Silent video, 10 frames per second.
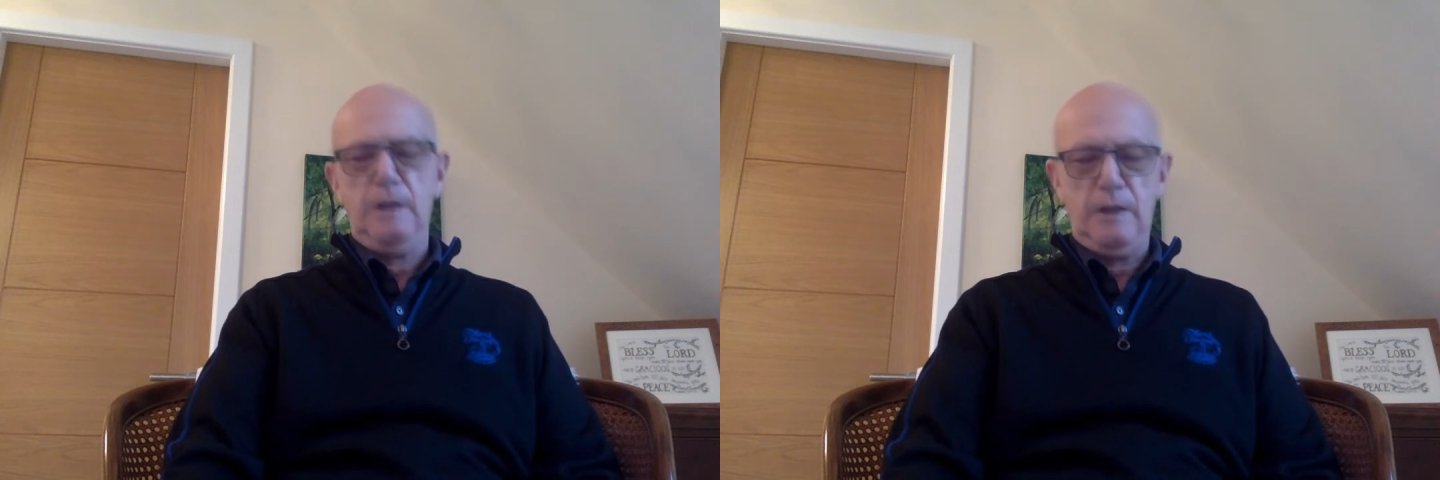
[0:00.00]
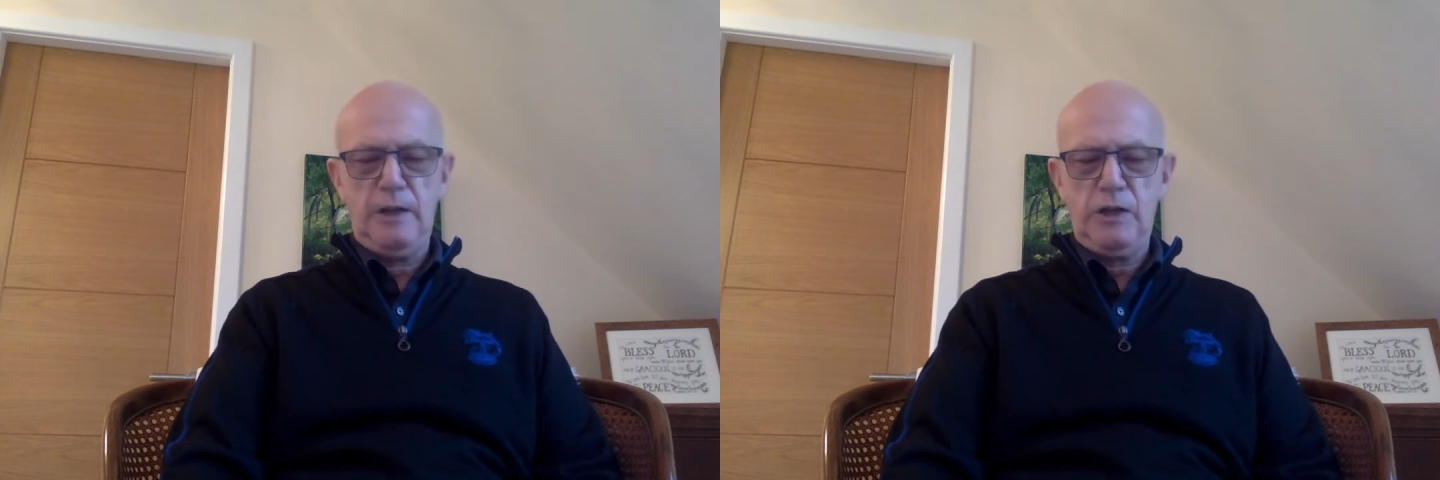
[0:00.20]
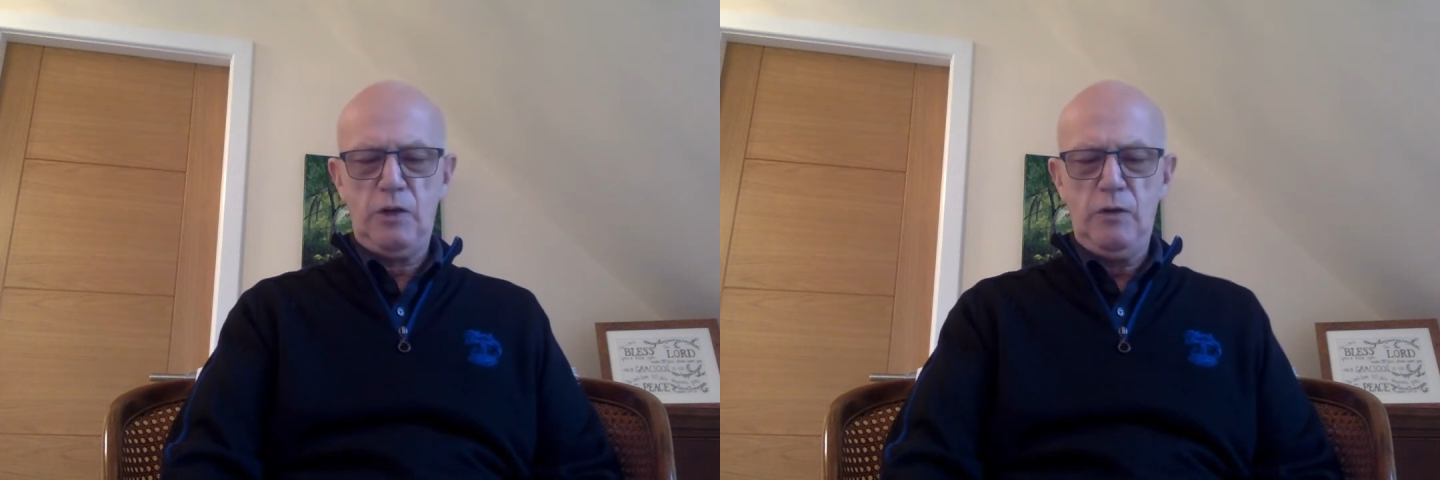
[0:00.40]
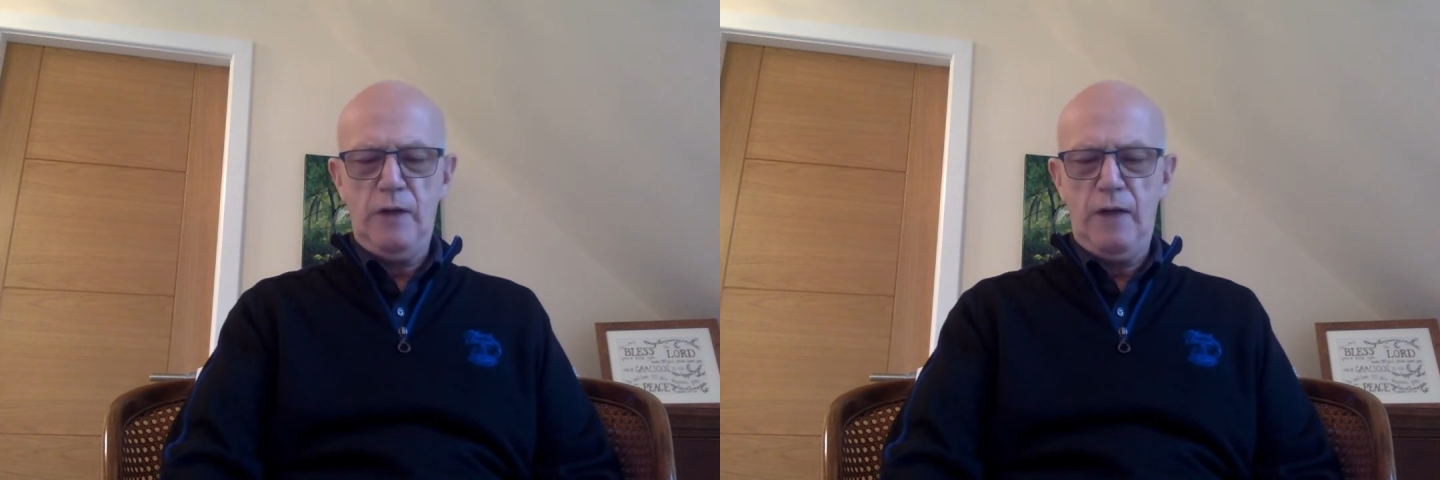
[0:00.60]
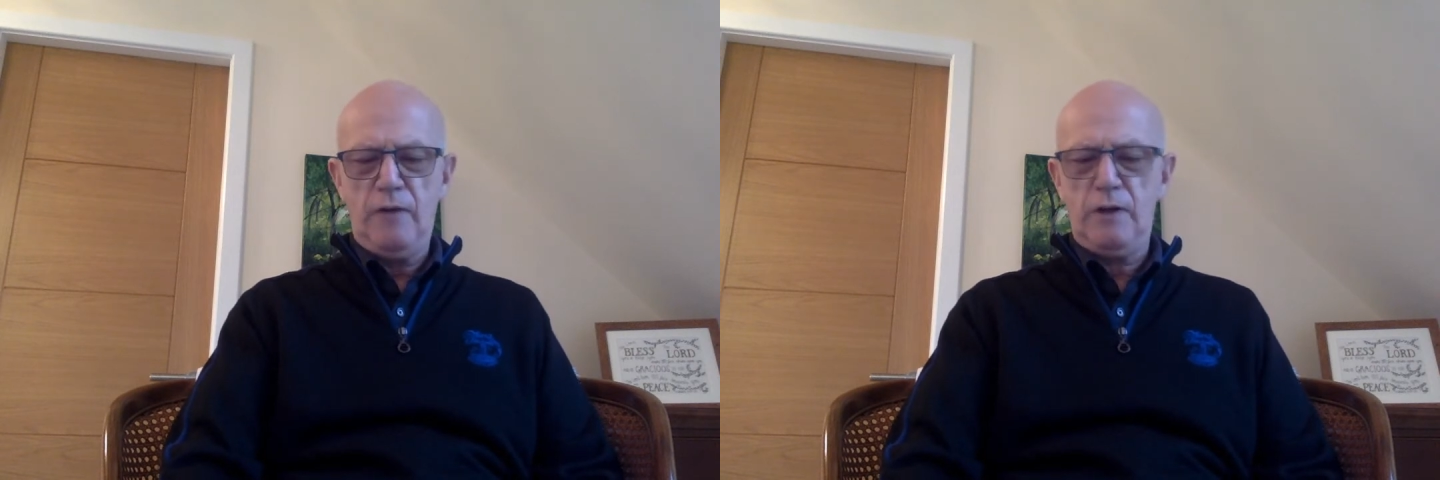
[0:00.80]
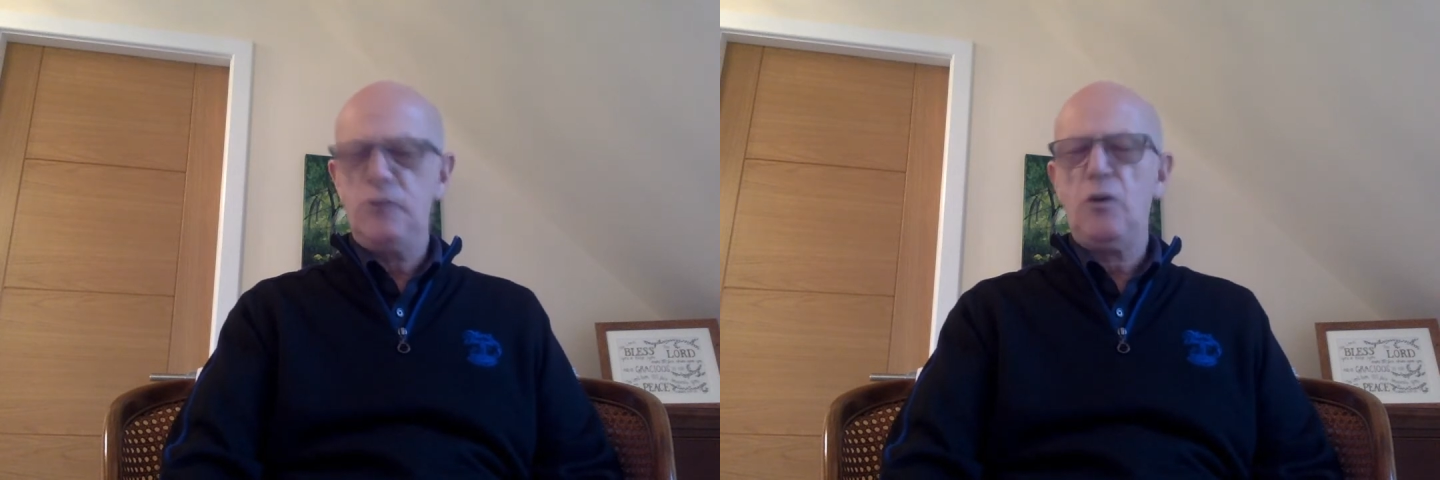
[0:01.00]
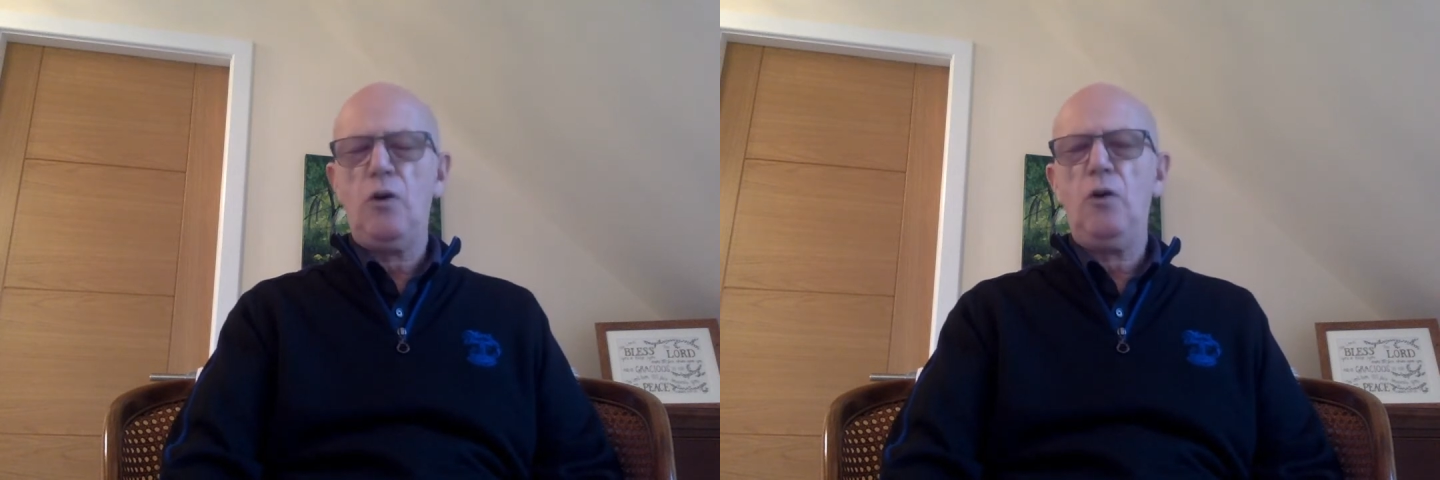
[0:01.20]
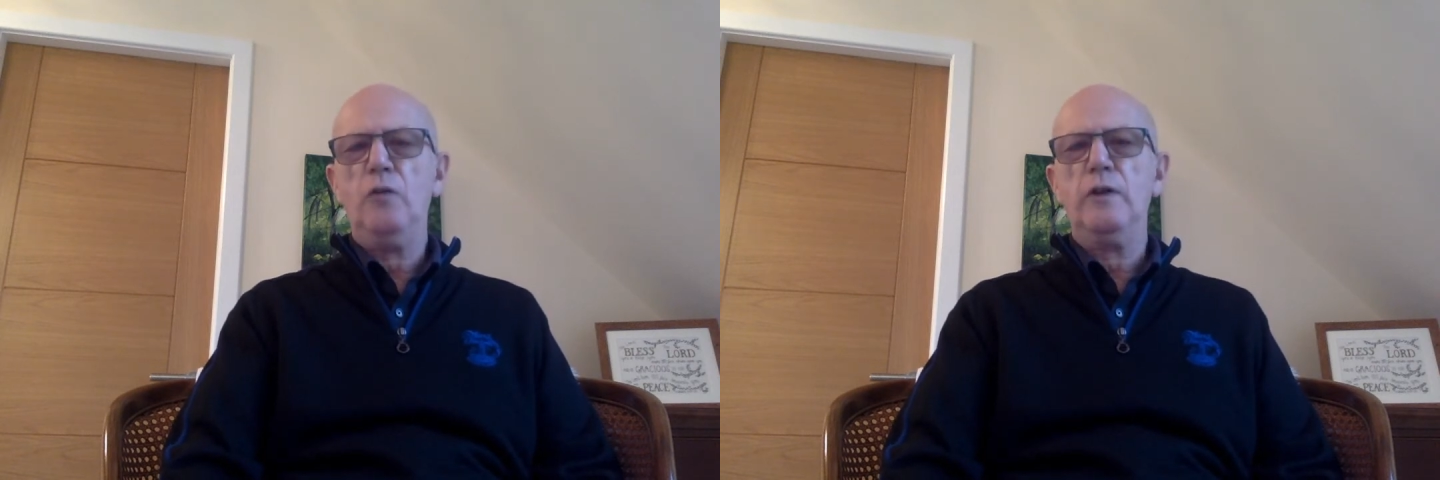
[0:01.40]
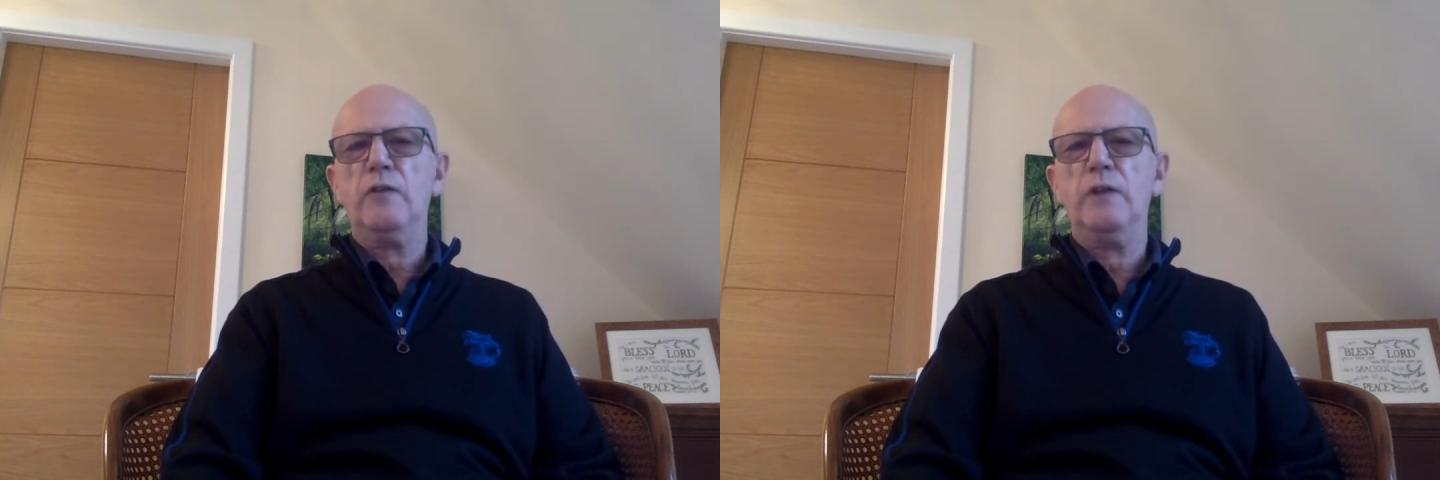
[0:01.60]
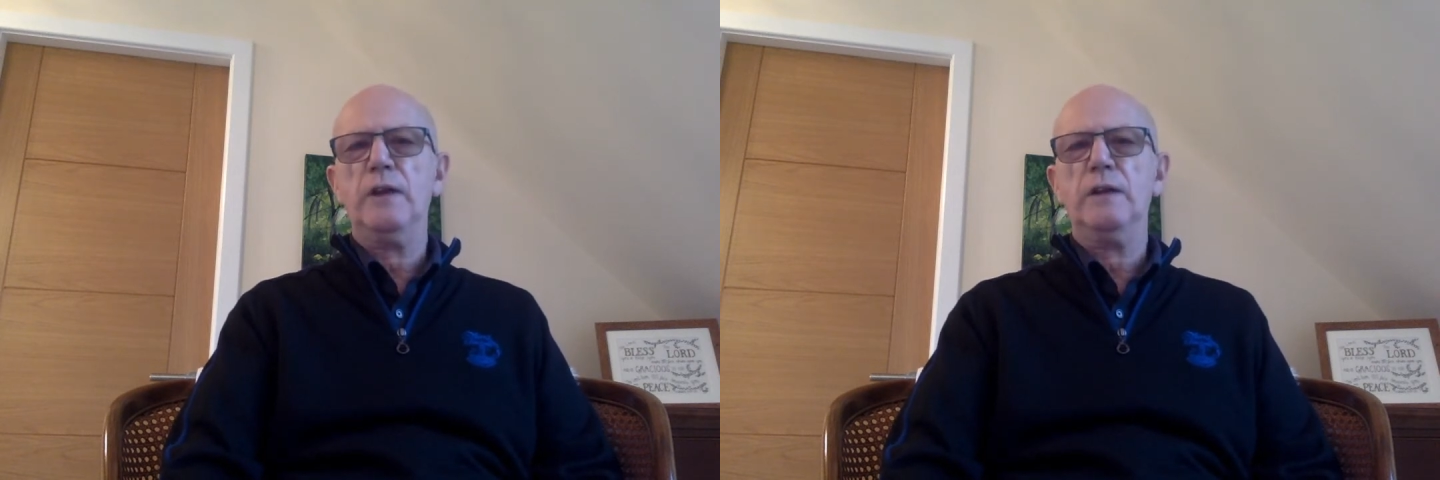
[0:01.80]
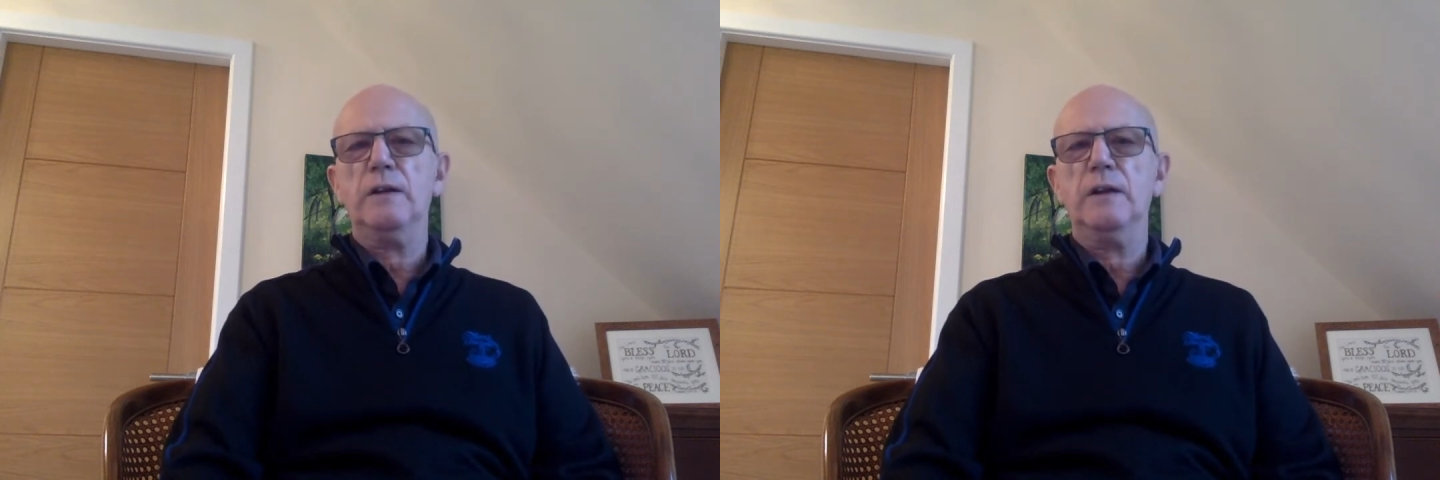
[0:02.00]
that shall never call retreat.